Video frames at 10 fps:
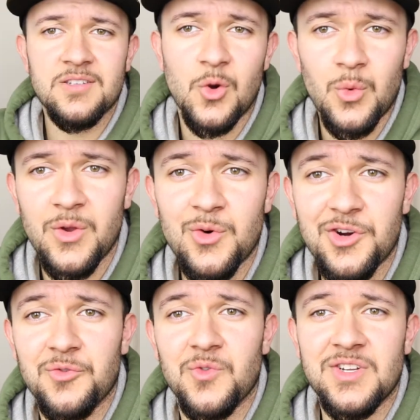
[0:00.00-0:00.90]
So we
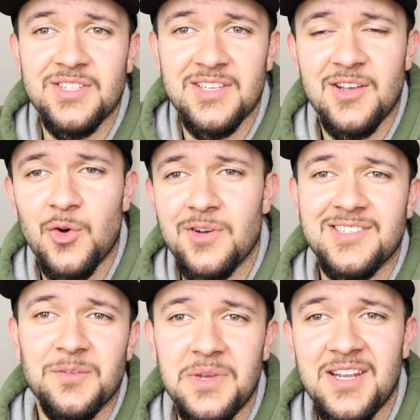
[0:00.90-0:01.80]
were originally going
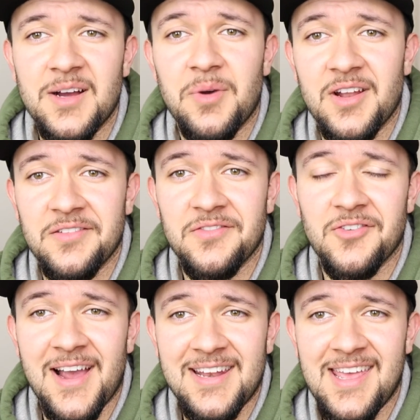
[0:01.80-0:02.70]
to meet up on a
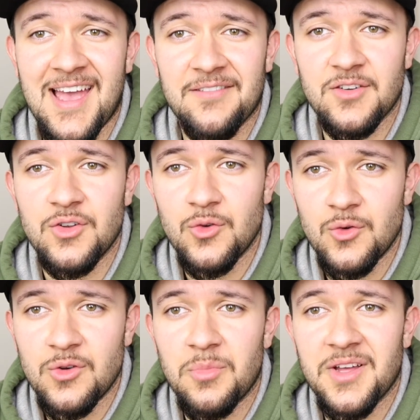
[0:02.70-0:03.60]
Friday
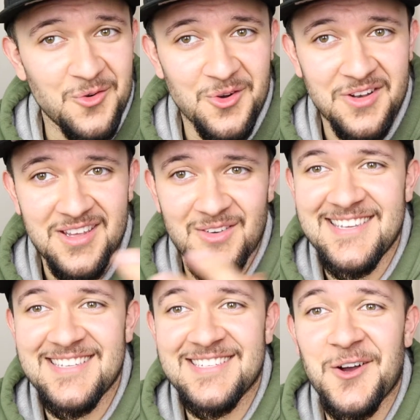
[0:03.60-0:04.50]
afternoon, but we're in the
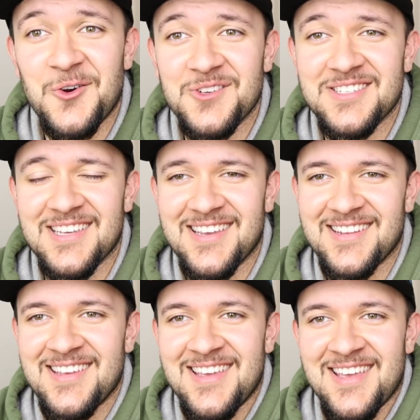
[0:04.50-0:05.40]
East Coast and